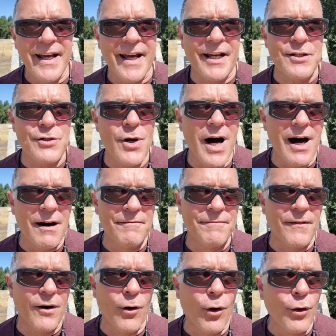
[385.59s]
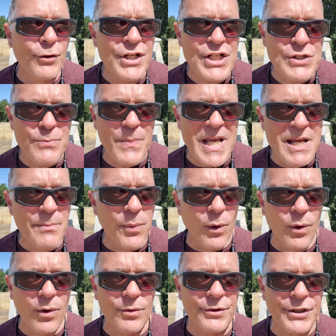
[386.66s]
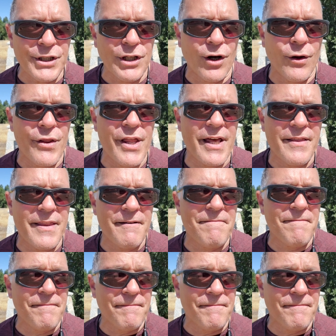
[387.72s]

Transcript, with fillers: and you have all these people, you know, the, the,